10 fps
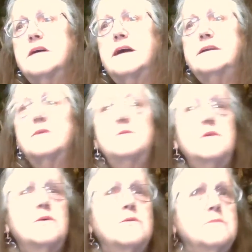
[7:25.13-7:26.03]
I don't
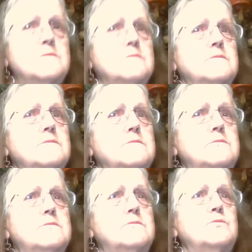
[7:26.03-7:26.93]
know
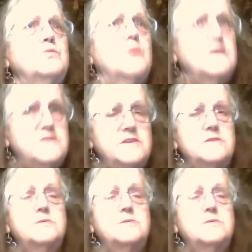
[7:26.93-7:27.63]
what she's